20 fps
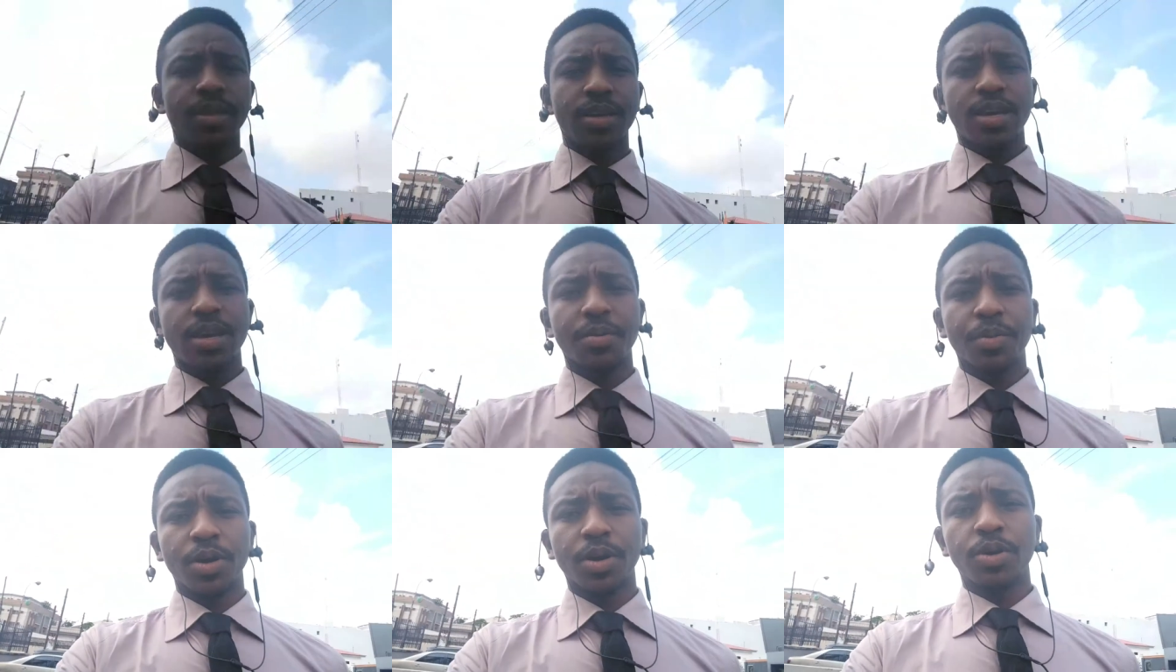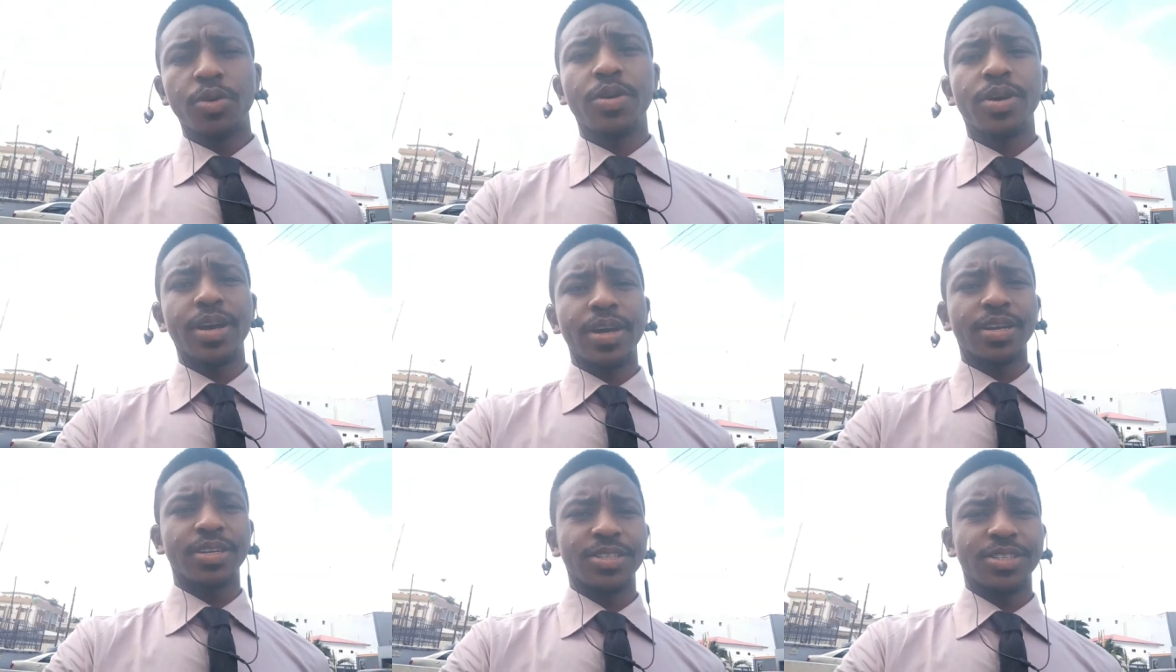think I'm gonna go
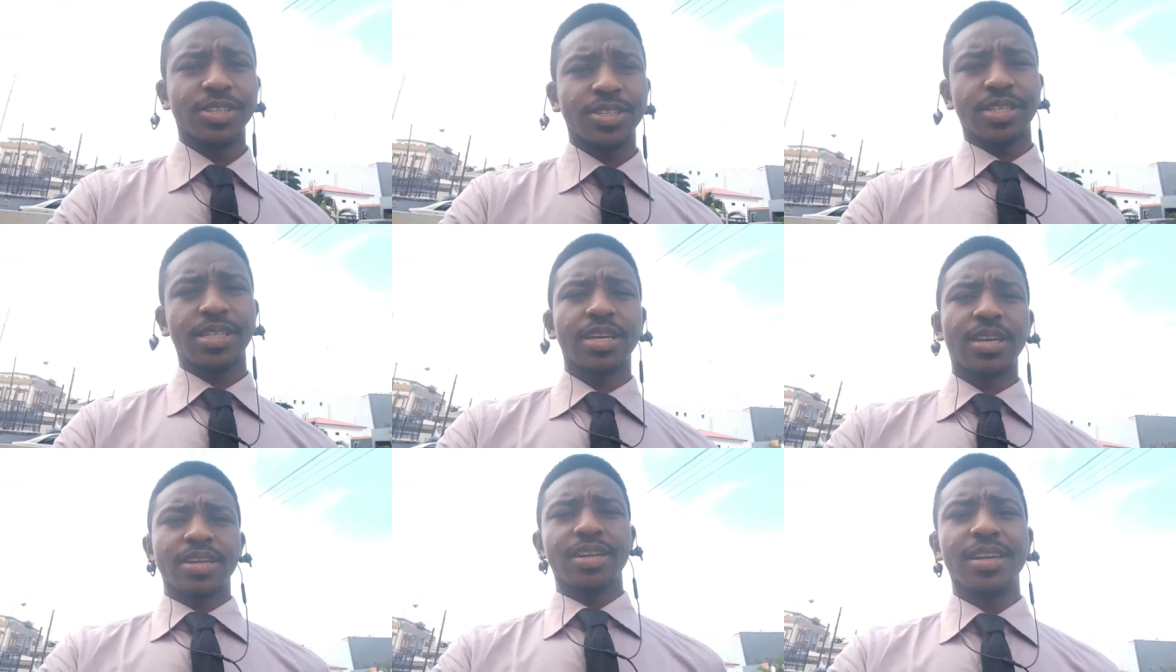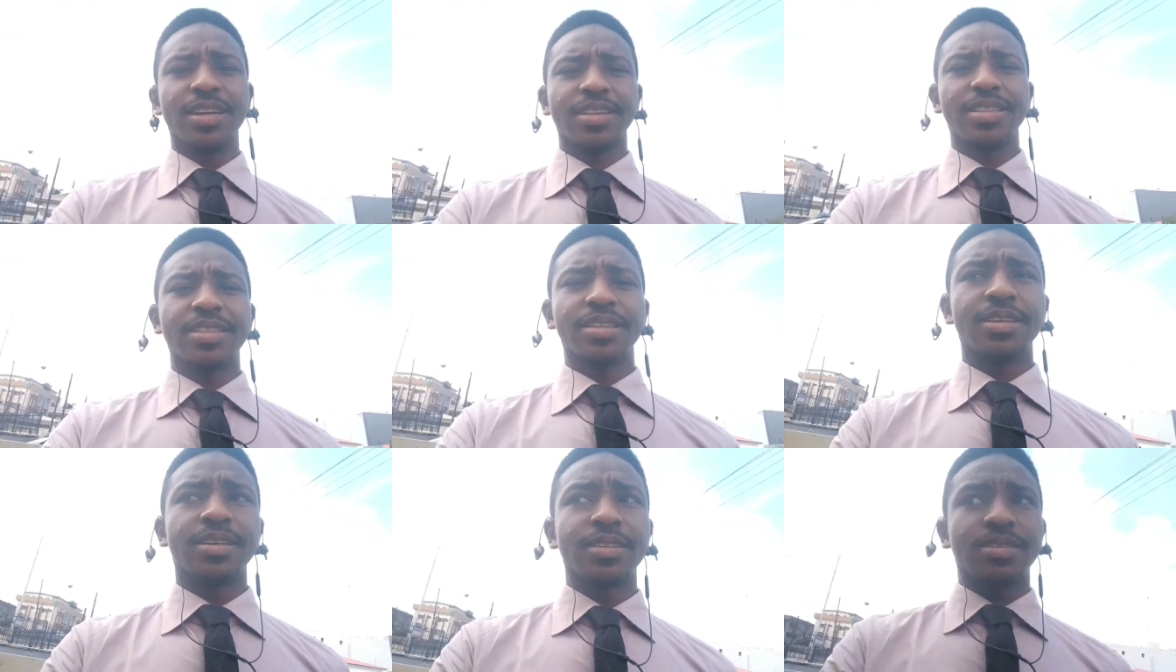ahead and just start
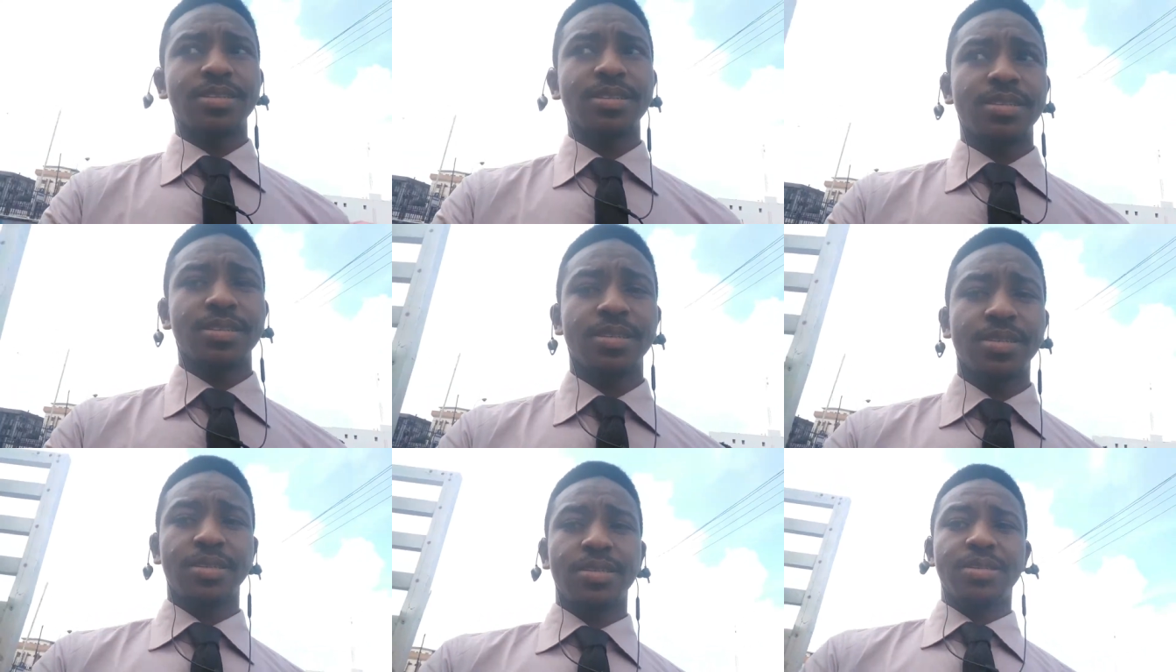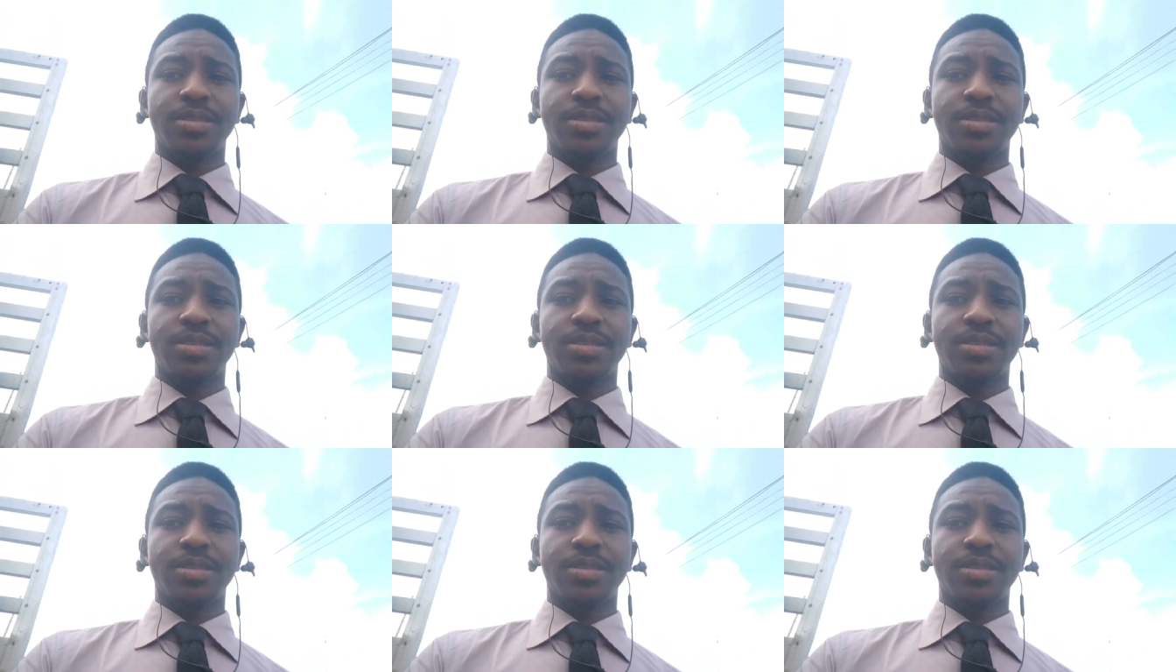eating this.